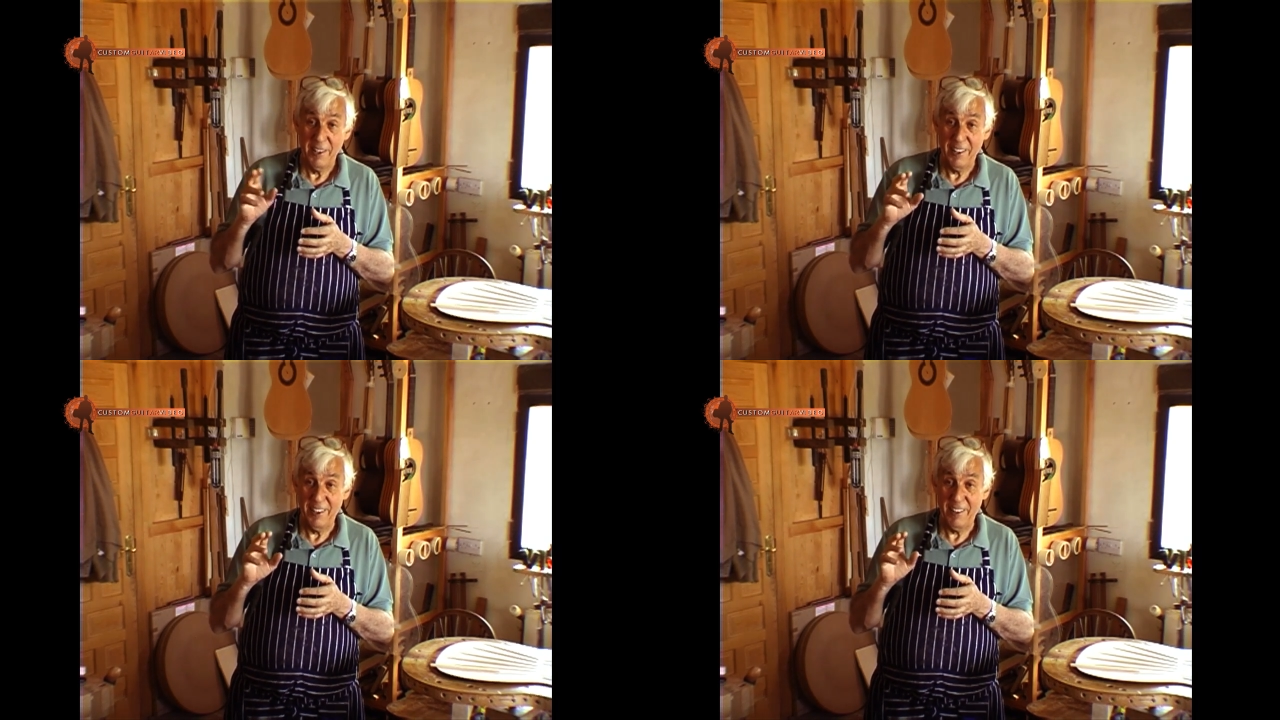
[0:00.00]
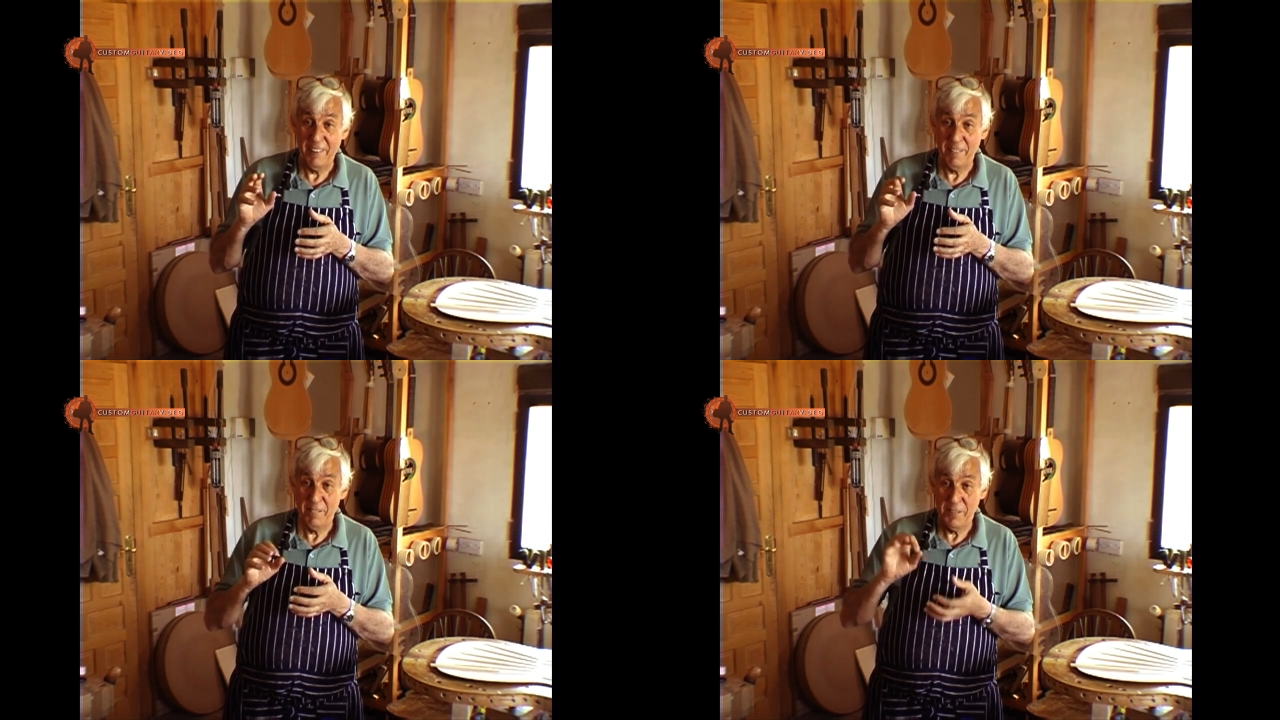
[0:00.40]

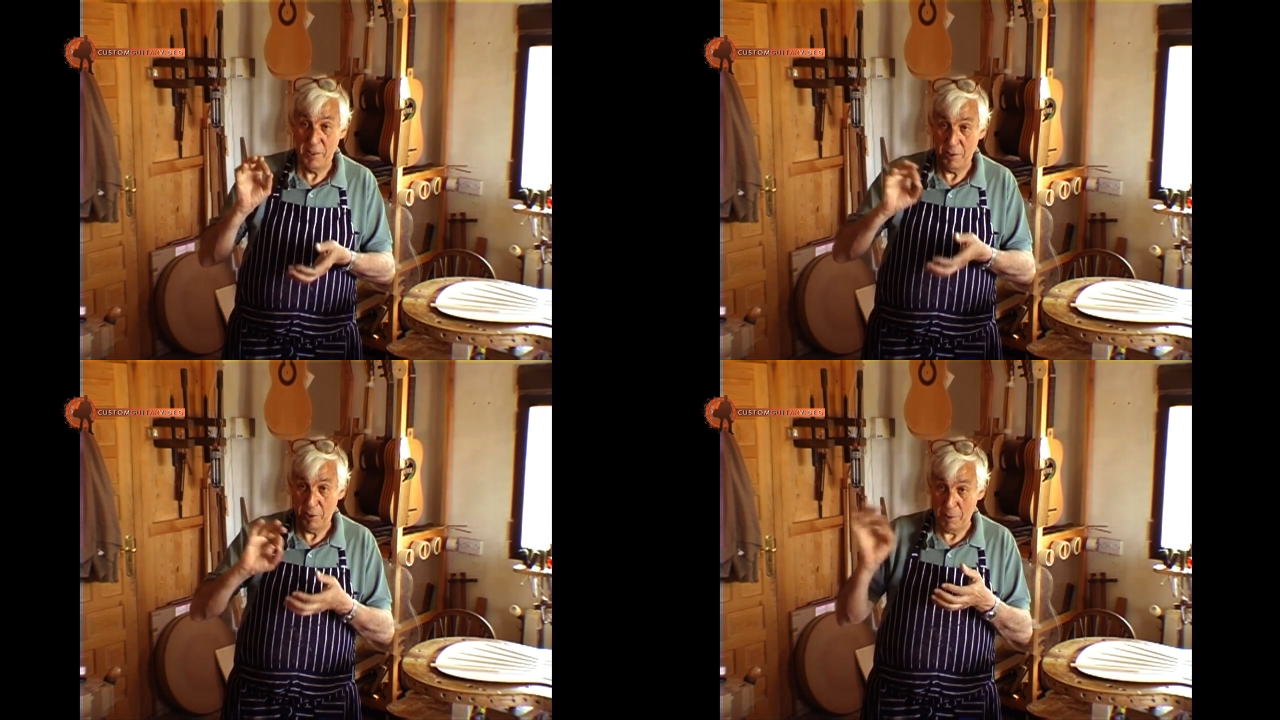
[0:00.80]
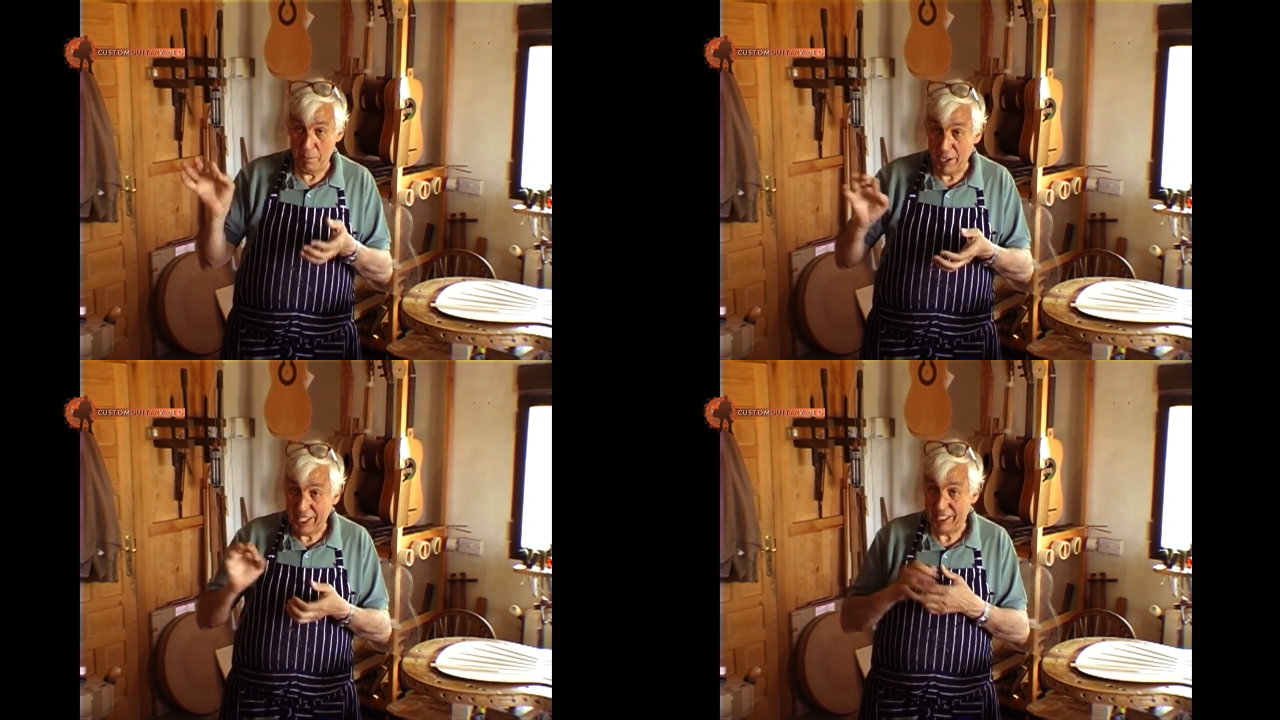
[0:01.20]
the
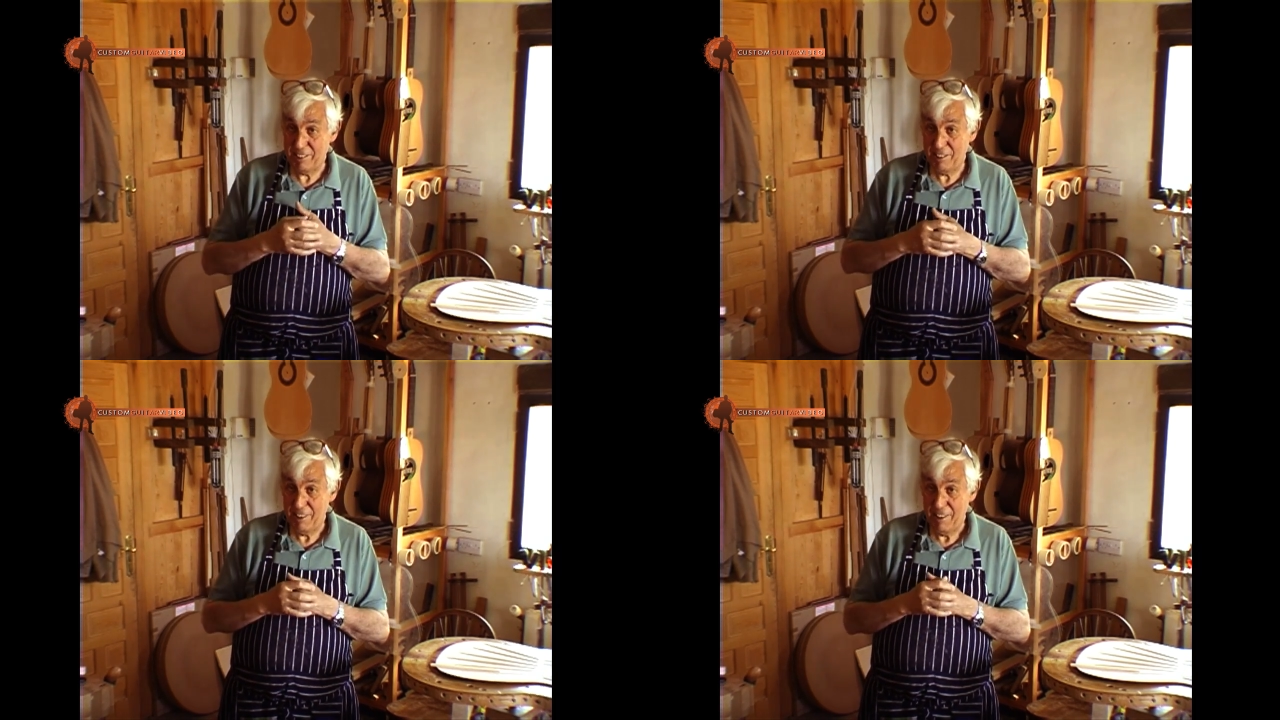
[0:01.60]
plates,